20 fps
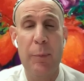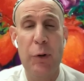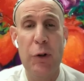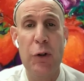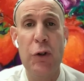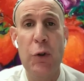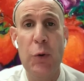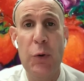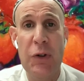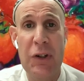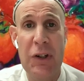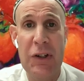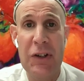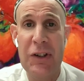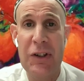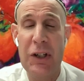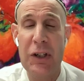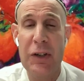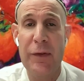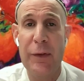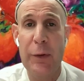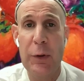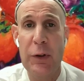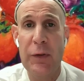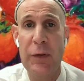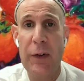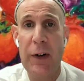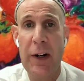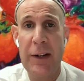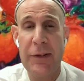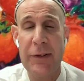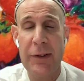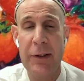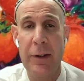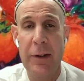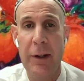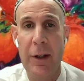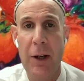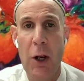produces these fruits for us,